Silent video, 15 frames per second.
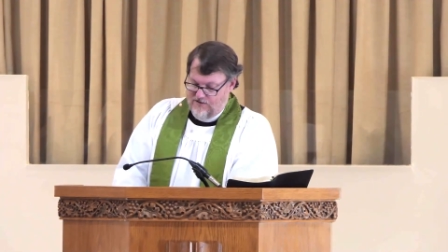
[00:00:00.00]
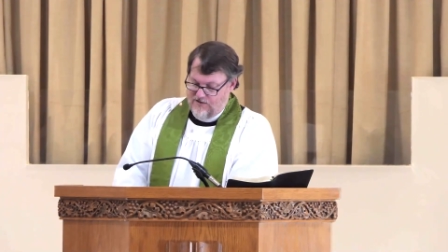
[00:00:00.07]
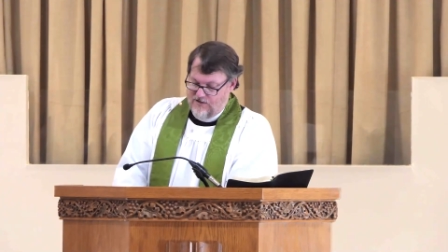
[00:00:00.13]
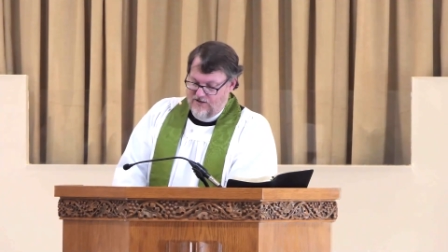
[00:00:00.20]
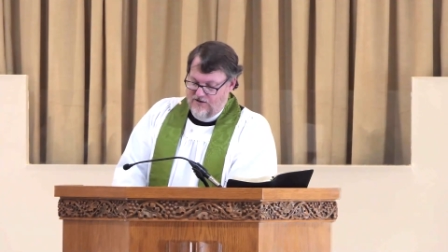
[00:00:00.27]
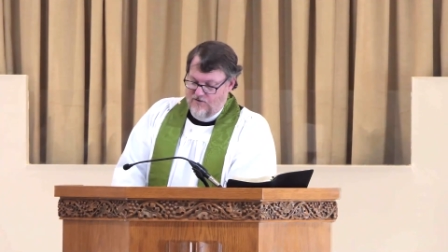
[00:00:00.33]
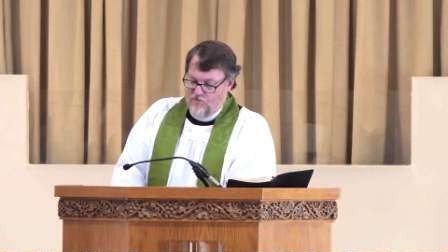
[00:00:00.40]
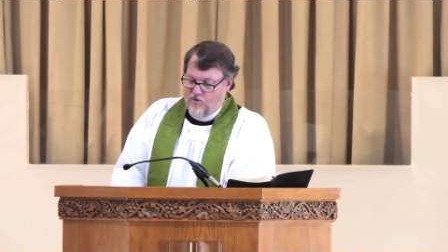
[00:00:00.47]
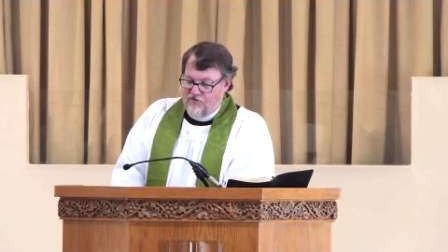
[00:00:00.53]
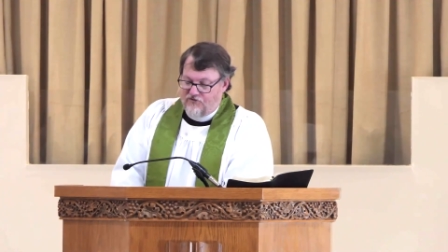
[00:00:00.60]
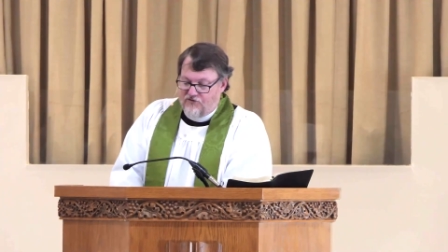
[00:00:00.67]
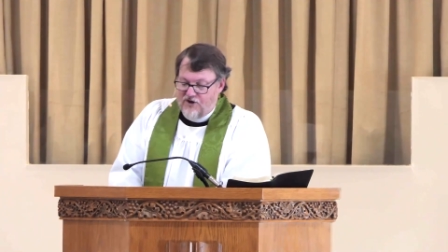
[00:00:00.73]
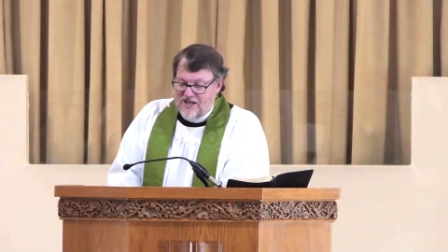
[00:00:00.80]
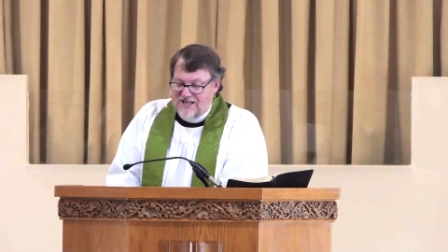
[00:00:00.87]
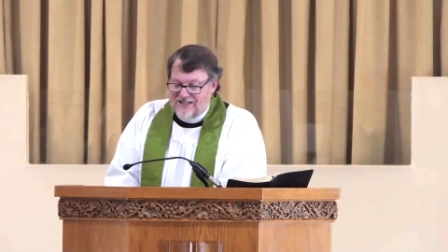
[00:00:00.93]
We're
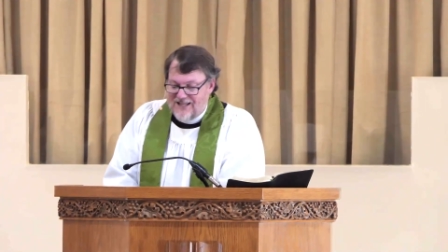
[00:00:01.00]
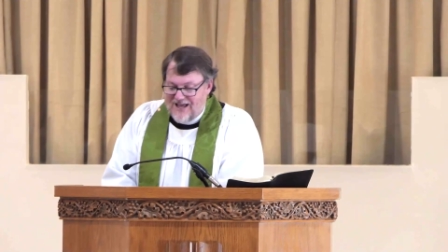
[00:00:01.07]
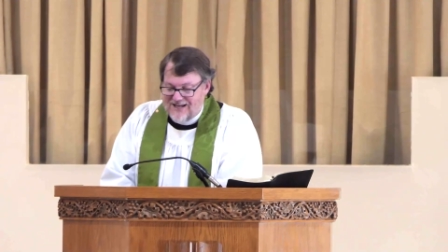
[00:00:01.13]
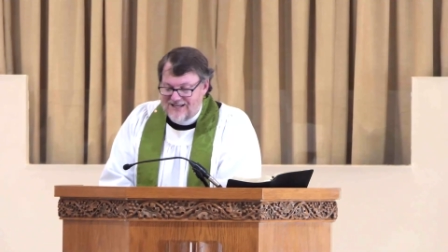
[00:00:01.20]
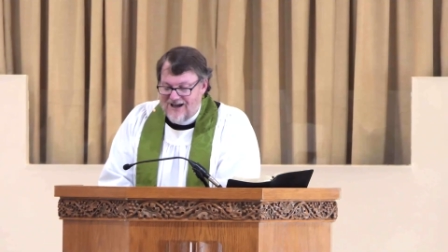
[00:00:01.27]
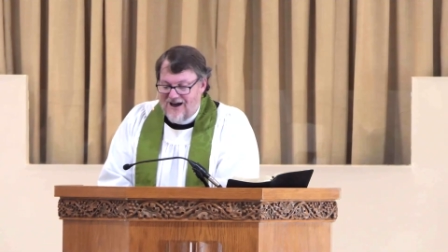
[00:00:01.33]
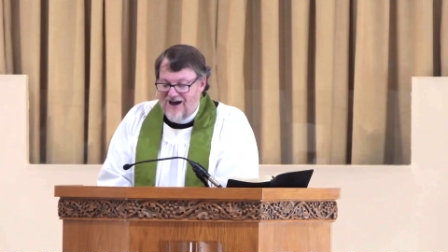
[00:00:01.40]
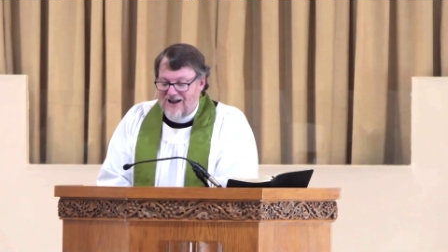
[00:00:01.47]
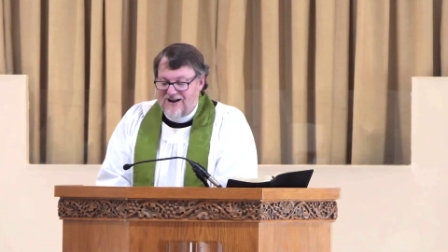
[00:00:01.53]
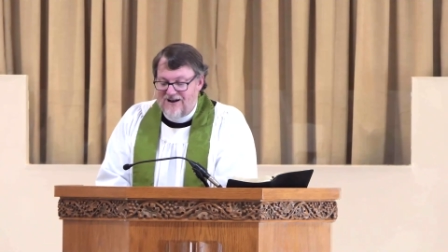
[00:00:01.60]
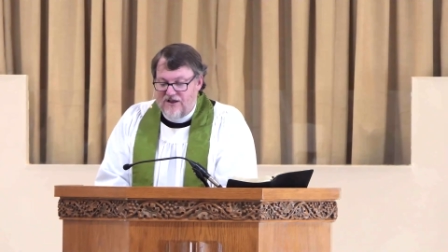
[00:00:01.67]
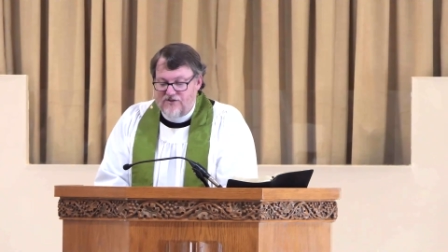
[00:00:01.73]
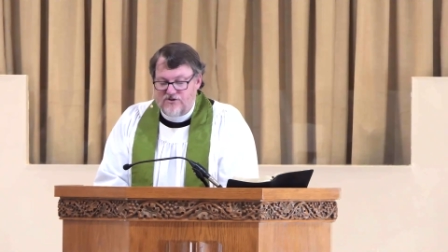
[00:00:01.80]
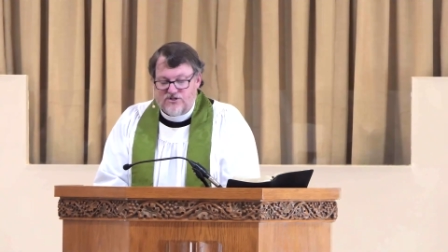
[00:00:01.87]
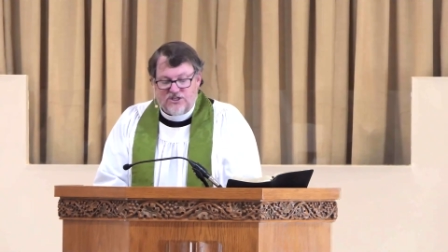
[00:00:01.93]
free to let God and
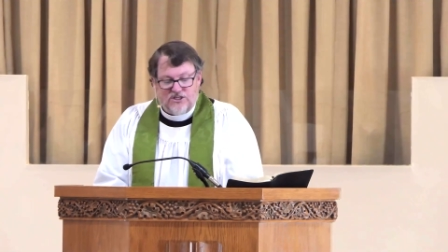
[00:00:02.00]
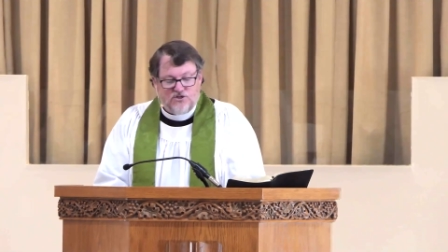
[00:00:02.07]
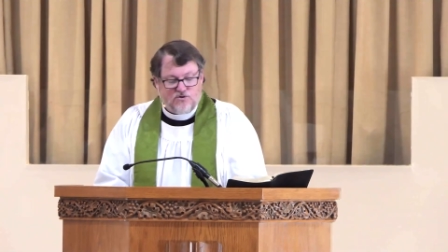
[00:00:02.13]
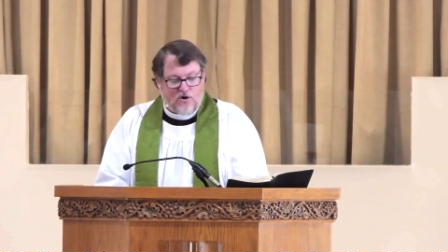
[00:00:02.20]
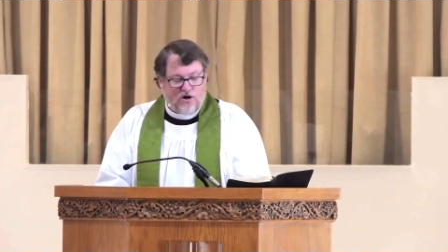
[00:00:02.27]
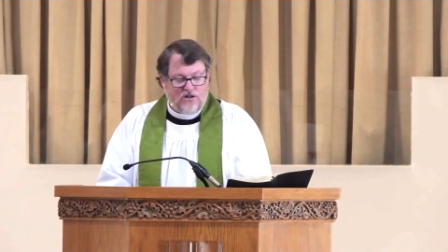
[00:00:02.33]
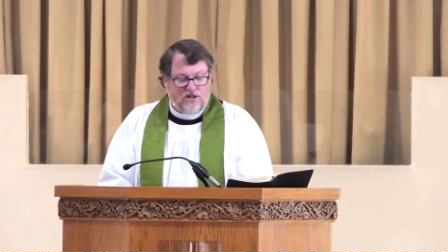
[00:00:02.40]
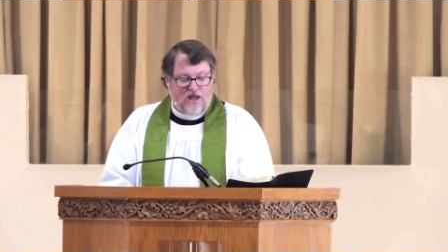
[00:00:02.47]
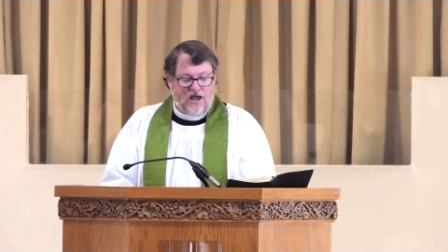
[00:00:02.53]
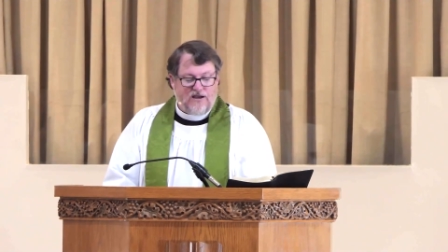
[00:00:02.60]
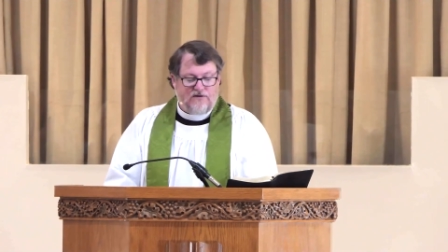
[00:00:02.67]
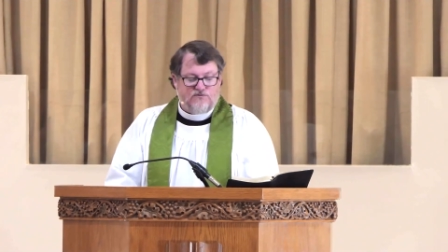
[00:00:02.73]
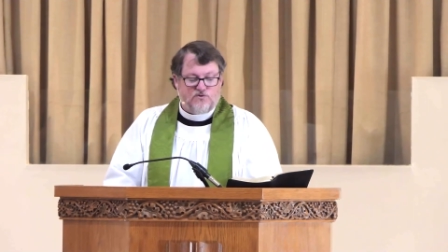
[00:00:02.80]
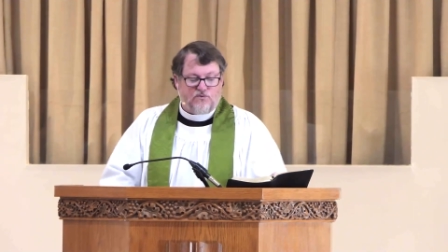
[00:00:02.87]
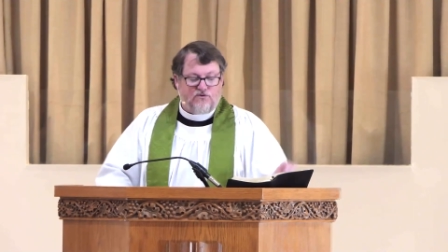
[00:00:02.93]
others into our
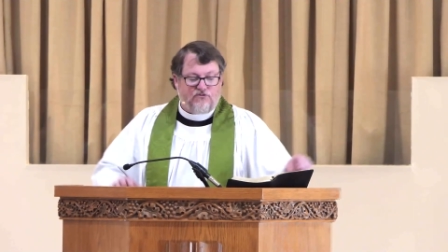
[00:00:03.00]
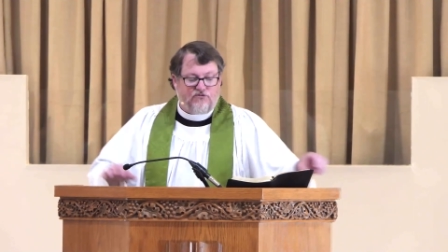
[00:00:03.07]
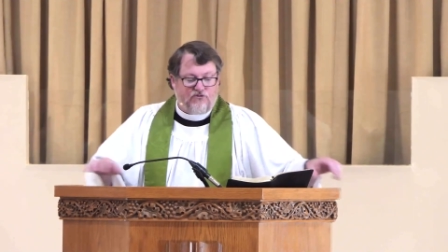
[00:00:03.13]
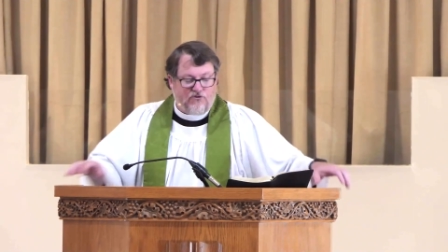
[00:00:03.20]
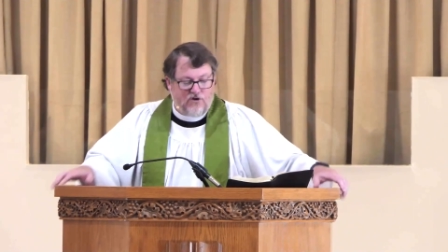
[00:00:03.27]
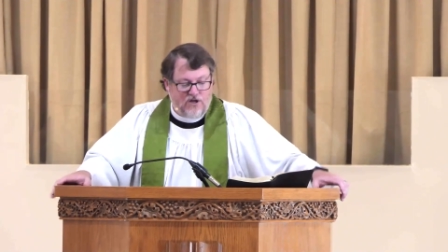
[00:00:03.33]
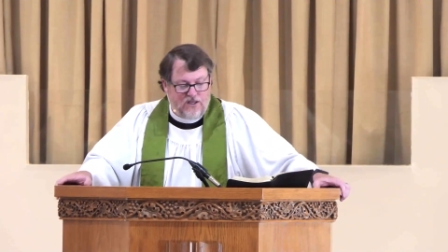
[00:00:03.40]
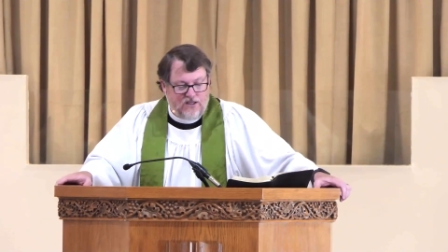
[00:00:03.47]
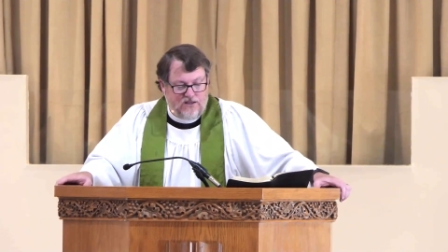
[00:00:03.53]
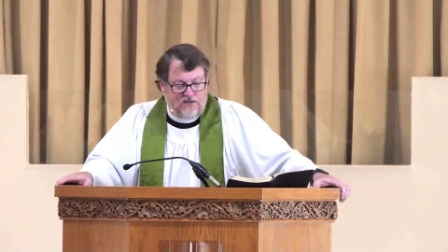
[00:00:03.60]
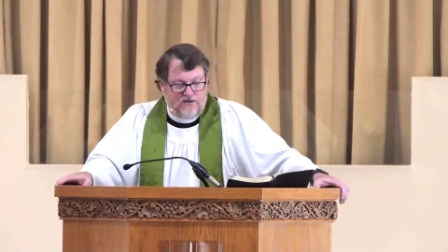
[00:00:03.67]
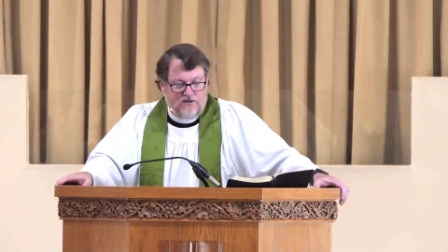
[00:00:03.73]
lives. We're free